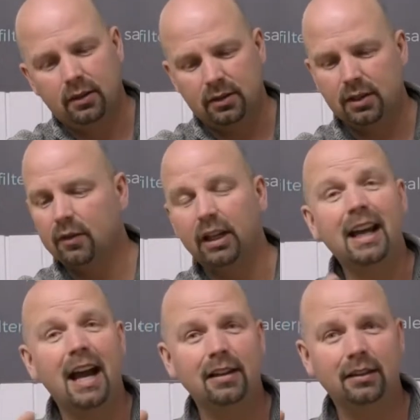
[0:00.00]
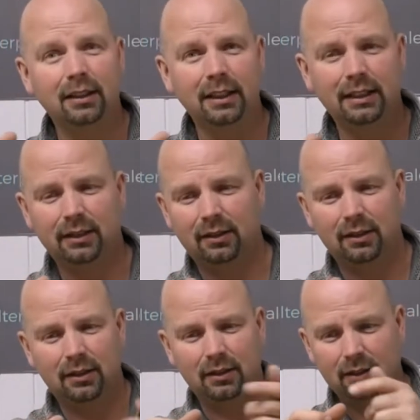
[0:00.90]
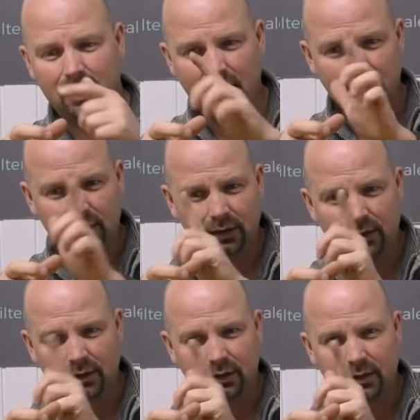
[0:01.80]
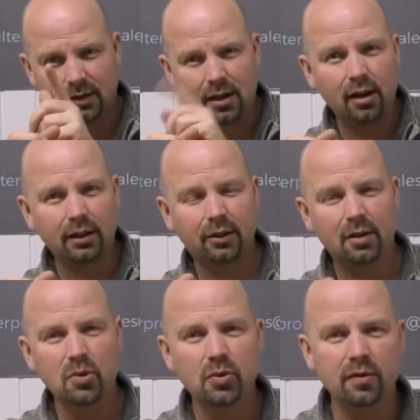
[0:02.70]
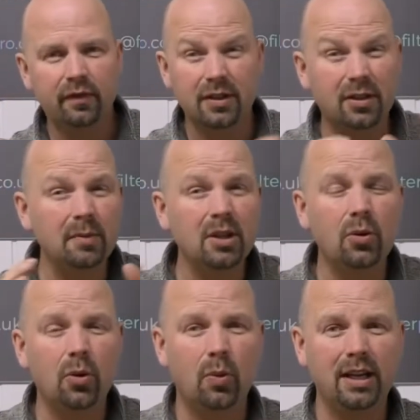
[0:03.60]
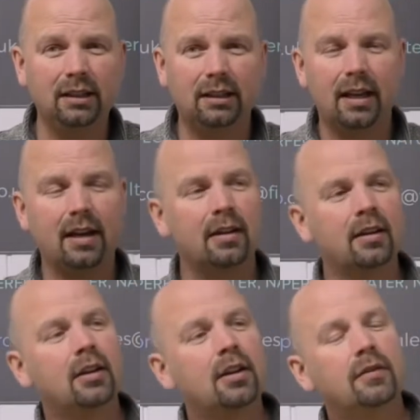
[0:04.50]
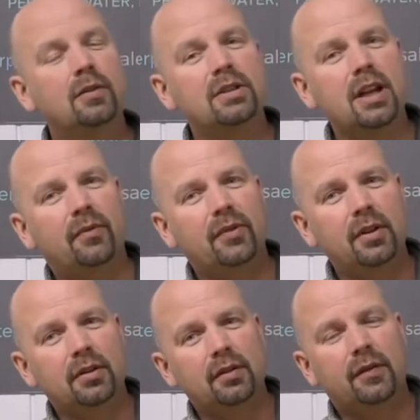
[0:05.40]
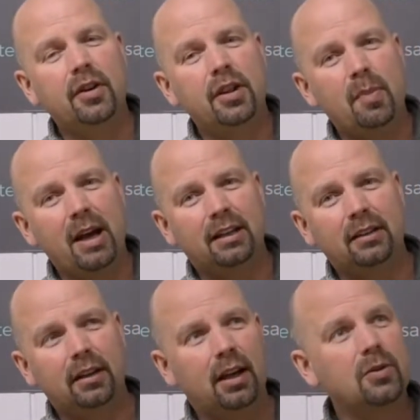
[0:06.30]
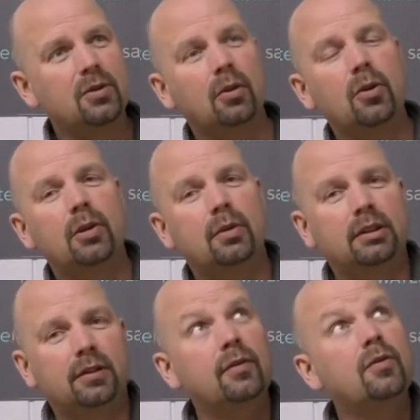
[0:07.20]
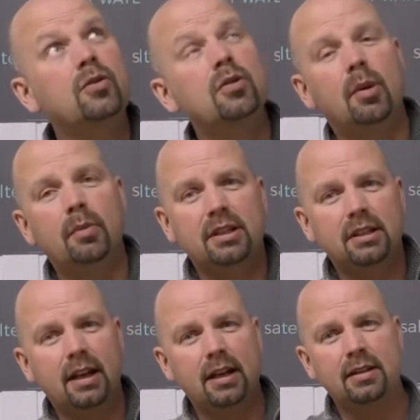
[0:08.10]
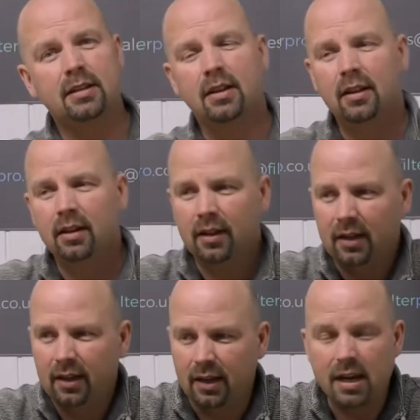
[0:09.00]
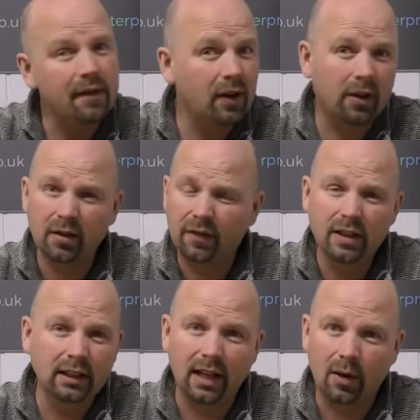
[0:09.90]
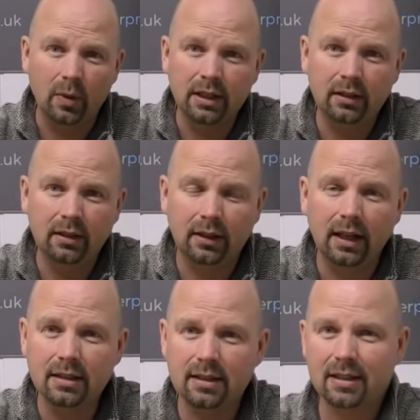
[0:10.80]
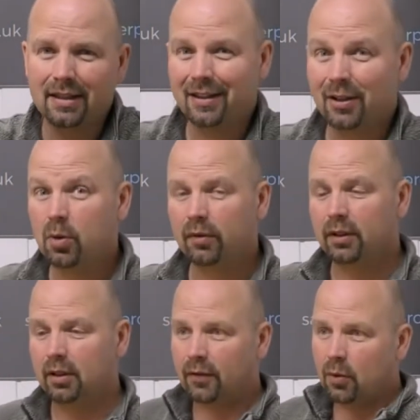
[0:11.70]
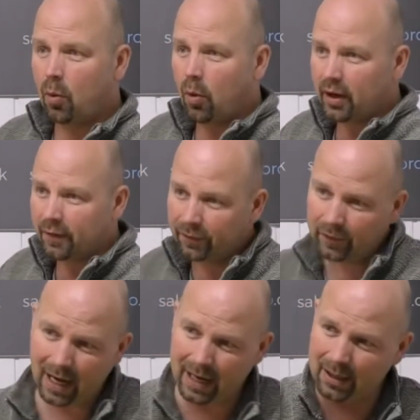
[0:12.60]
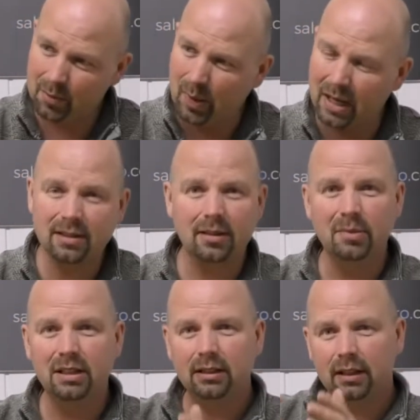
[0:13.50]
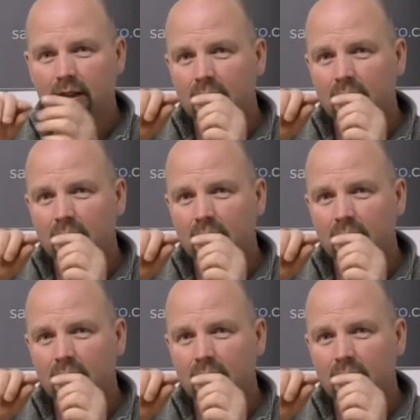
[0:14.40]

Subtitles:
say you've got a candle lit, the candle is hardly going to move, there's going to be no wind there. If you step further and further back into the house or go into a different room up the stairs, you're never going to feel that wind. That's the equivalent of the water flying past the media,